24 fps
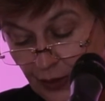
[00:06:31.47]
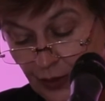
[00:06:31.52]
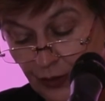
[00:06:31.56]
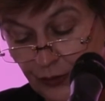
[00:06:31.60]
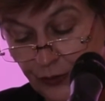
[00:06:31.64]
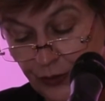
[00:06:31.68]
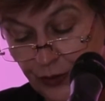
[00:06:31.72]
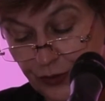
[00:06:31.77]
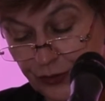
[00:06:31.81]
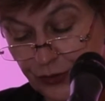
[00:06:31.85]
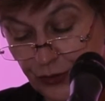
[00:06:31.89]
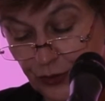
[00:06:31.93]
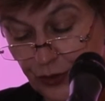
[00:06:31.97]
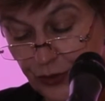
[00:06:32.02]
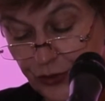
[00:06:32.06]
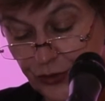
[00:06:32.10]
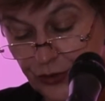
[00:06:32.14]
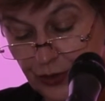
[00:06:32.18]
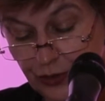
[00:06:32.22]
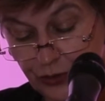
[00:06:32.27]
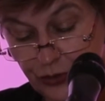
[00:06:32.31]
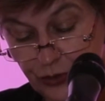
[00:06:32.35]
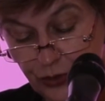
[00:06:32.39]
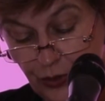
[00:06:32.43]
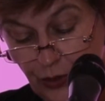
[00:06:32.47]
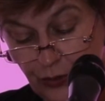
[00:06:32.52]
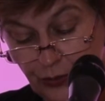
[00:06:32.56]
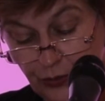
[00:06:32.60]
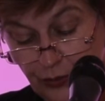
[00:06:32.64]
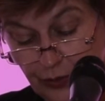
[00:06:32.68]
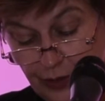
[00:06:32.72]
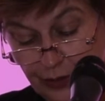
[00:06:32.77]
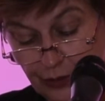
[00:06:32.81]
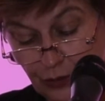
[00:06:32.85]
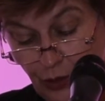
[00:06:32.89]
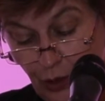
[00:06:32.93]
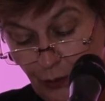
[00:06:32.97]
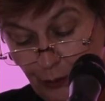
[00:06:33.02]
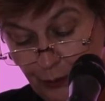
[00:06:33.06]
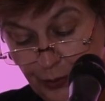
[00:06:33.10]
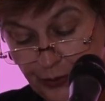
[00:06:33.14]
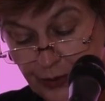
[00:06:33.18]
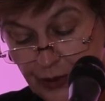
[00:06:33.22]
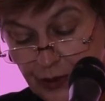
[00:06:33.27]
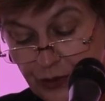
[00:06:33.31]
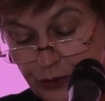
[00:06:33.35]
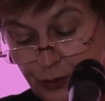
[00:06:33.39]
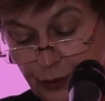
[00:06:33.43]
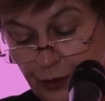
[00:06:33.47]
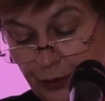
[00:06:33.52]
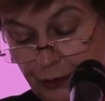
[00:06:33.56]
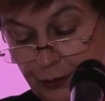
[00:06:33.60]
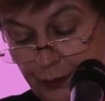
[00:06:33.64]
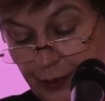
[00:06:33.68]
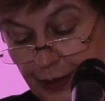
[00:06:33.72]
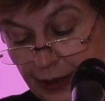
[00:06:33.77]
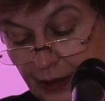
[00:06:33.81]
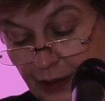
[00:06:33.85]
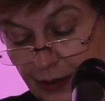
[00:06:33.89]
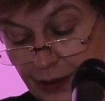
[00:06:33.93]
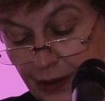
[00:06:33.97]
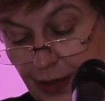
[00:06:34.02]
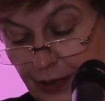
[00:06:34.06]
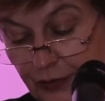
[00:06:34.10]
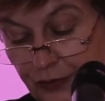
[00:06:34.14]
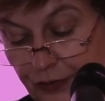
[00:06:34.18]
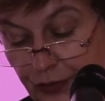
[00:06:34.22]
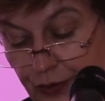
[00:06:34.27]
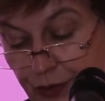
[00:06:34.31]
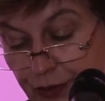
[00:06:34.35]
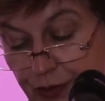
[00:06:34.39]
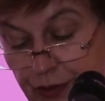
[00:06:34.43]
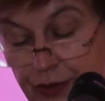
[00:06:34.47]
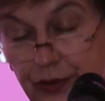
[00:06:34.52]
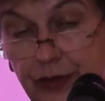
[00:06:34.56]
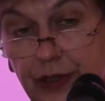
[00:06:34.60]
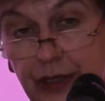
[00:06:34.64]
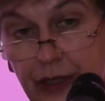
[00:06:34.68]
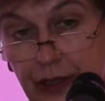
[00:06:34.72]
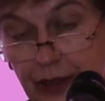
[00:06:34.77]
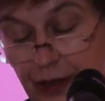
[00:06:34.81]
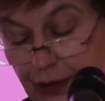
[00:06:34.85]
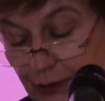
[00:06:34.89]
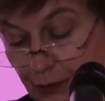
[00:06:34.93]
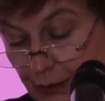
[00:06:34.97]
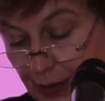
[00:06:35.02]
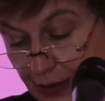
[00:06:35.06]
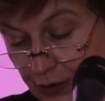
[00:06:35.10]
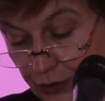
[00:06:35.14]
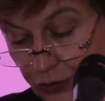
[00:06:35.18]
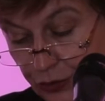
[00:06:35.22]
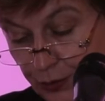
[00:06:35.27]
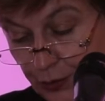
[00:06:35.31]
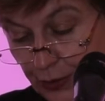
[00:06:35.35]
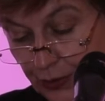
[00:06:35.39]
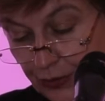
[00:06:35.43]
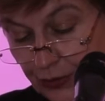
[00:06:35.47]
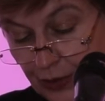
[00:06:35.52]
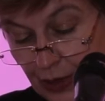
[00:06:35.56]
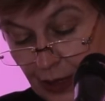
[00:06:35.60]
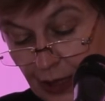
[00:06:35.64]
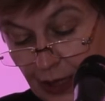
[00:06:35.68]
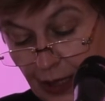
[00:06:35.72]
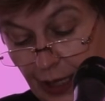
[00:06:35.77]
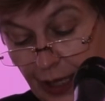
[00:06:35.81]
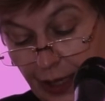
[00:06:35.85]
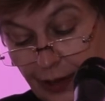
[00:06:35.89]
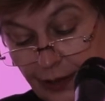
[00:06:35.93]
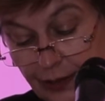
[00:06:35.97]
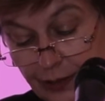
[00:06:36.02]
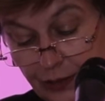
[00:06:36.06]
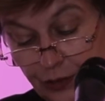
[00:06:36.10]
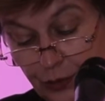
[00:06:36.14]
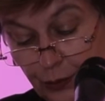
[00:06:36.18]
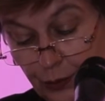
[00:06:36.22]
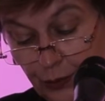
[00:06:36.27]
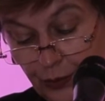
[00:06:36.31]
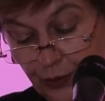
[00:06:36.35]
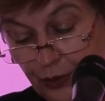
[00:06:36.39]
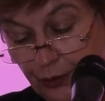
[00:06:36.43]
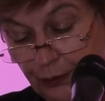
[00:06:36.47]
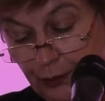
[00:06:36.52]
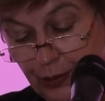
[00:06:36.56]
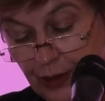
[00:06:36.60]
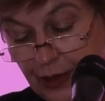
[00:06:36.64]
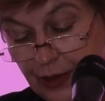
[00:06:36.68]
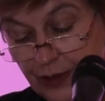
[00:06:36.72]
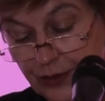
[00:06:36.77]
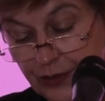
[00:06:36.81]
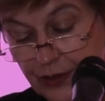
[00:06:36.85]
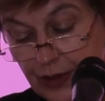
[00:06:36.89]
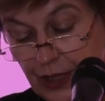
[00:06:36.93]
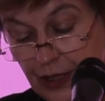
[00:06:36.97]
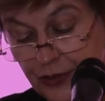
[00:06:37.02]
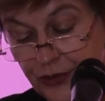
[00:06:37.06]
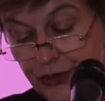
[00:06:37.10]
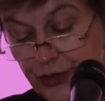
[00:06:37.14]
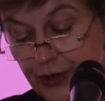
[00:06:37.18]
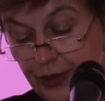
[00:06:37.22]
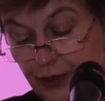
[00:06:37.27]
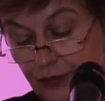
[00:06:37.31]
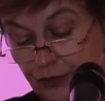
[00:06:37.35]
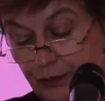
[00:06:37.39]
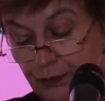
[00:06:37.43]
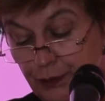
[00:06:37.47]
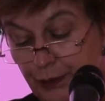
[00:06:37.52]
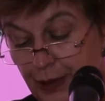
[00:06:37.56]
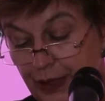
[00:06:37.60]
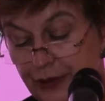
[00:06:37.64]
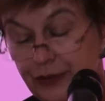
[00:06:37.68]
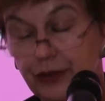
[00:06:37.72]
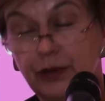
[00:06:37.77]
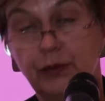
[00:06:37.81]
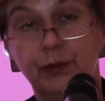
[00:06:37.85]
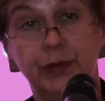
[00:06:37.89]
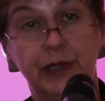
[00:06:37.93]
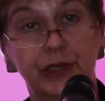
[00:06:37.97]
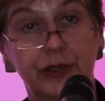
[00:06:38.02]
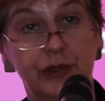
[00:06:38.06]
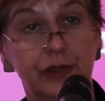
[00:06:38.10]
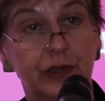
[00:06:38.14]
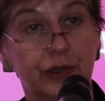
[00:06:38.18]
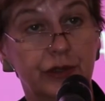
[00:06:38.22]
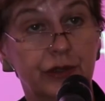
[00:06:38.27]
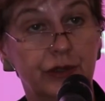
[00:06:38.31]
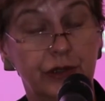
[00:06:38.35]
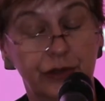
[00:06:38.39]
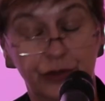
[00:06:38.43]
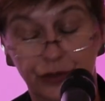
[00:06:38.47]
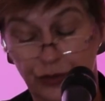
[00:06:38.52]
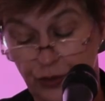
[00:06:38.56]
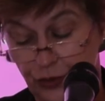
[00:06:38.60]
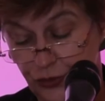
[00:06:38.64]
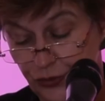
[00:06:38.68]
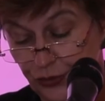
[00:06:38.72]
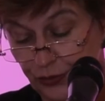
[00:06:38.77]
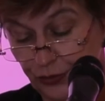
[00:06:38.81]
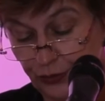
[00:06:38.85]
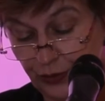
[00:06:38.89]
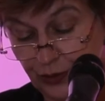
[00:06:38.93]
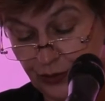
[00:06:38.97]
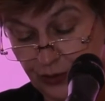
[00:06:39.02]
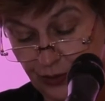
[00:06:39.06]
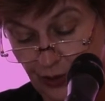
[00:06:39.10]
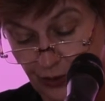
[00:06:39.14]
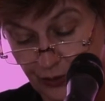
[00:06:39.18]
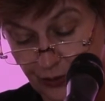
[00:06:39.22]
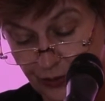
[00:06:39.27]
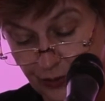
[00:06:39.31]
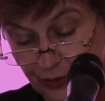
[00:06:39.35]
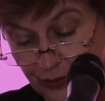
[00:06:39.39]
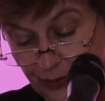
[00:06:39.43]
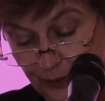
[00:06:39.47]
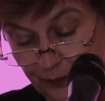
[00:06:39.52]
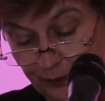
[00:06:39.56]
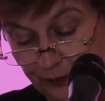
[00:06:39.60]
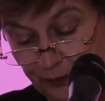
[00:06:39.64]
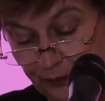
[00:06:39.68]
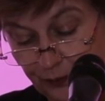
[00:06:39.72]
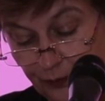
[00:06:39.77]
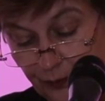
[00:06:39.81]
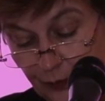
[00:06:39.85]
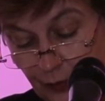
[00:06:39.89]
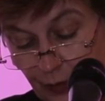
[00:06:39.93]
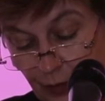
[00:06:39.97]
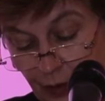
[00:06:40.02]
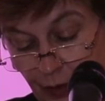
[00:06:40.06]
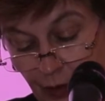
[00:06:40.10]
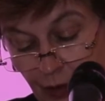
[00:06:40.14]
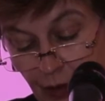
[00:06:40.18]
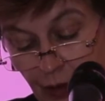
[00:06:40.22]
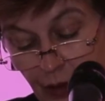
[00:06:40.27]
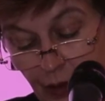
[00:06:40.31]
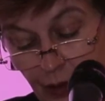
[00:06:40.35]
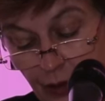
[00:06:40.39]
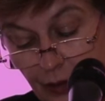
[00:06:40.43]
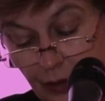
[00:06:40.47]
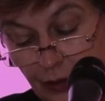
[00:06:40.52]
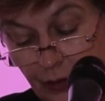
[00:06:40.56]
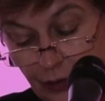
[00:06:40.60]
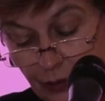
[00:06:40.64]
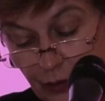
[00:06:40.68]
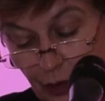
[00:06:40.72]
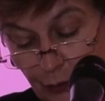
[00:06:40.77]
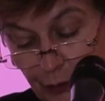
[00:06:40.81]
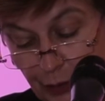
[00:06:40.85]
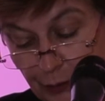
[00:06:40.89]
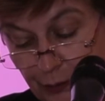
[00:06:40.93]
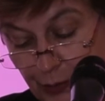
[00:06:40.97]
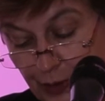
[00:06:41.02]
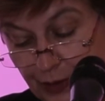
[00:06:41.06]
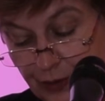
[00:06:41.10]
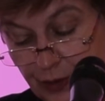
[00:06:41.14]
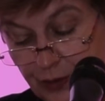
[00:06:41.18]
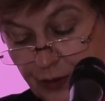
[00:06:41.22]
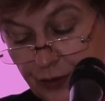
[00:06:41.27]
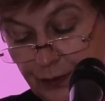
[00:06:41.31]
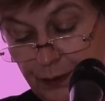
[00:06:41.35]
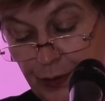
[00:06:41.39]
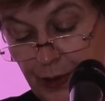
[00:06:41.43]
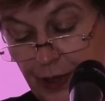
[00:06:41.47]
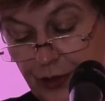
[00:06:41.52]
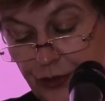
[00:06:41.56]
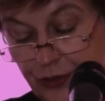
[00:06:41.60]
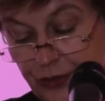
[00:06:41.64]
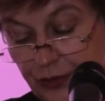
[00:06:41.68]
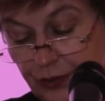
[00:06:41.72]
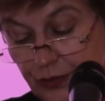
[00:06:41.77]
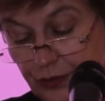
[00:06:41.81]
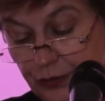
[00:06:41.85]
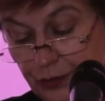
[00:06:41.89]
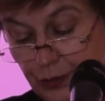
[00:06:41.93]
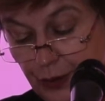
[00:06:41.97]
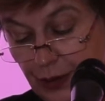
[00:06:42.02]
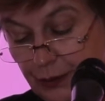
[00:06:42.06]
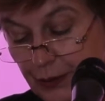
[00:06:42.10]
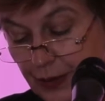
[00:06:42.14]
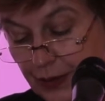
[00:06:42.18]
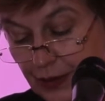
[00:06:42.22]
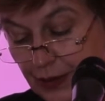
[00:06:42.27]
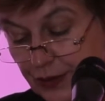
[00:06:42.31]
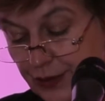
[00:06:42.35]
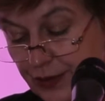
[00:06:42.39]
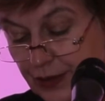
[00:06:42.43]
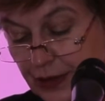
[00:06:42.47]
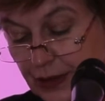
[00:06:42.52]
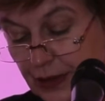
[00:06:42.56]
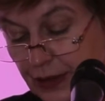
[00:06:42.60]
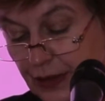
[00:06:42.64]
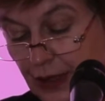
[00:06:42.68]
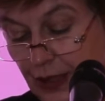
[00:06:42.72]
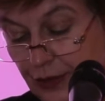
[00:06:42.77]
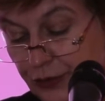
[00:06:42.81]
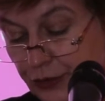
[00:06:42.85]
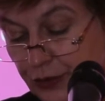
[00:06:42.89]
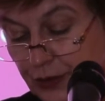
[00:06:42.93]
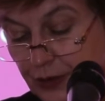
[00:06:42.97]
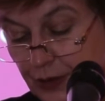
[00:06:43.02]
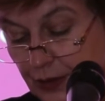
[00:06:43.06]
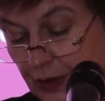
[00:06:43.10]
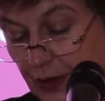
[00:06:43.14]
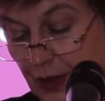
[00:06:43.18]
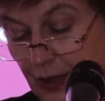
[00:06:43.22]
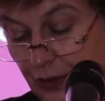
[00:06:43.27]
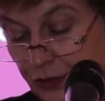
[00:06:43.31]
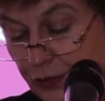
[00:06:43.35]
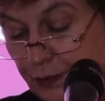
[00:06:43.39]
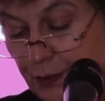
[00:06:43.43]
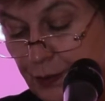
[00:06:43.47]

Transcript: Research has shown that companies with bigger diversity in management and in the workplace achieve better business and social results. Economic participation of women is seen as